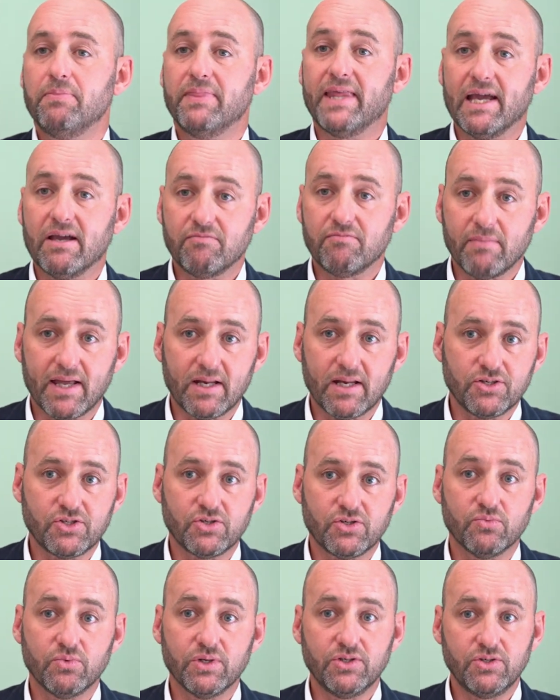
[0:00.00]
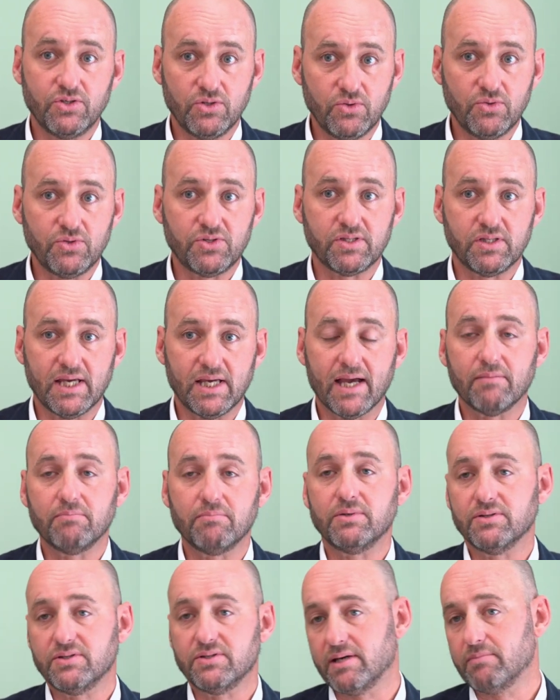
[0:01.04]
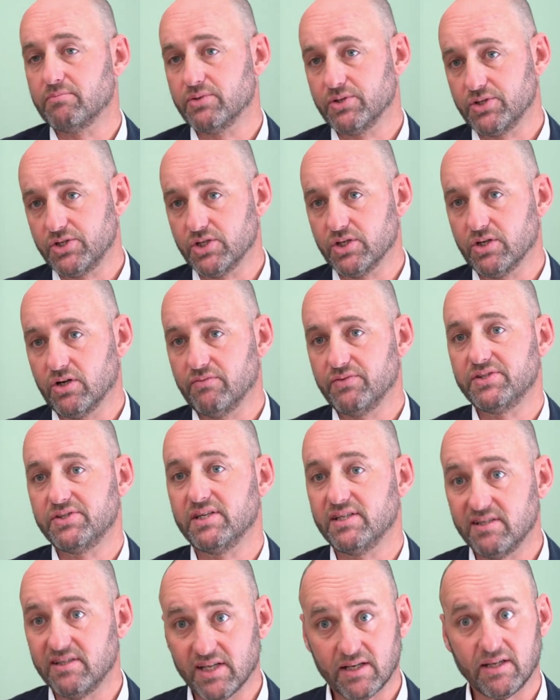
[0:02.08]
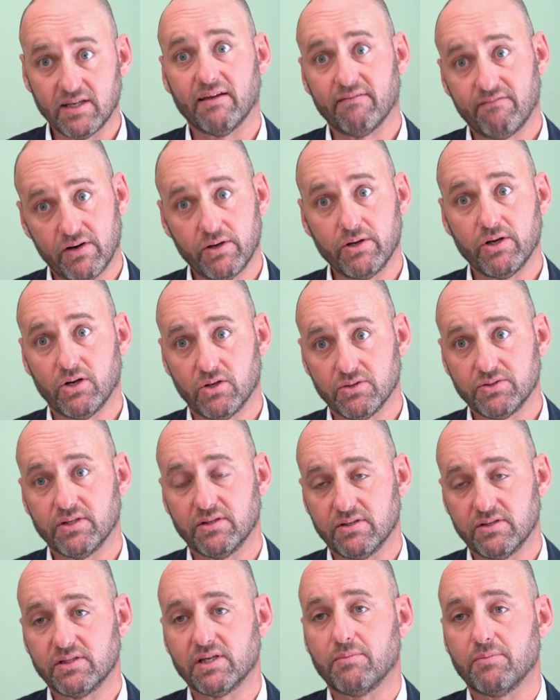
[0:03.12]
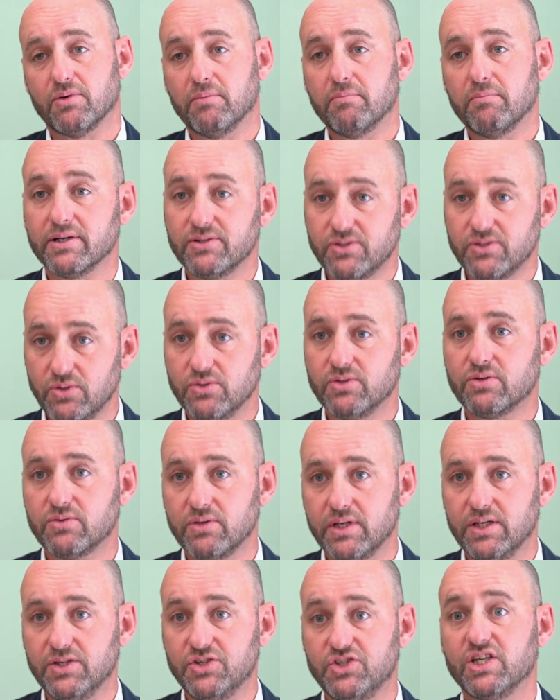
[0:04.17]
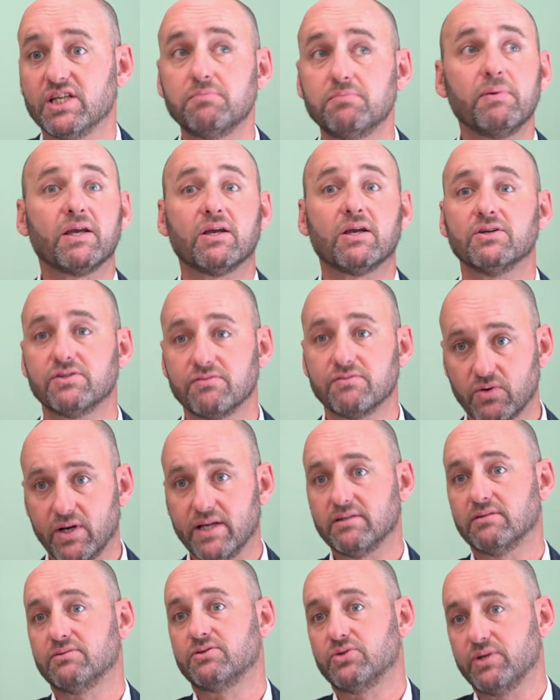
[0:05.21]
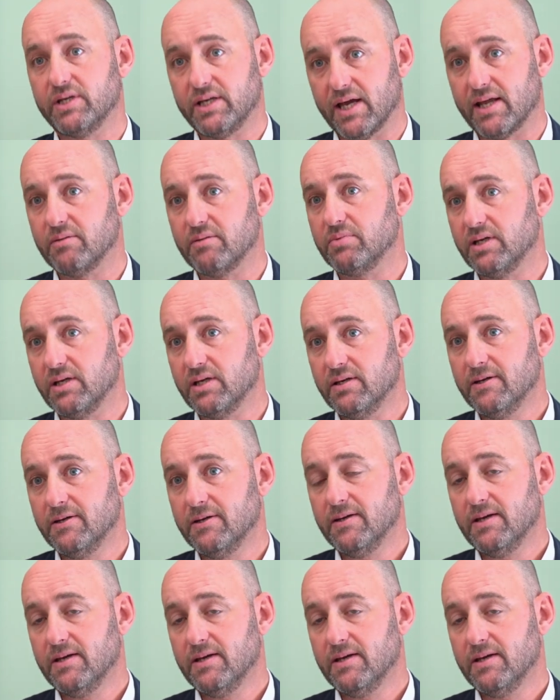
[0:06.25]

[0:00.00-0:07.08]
They have managed to reduce the ambient temperature of a city that can get very hot in the summer by 2 degrees just because of greater tree canopy.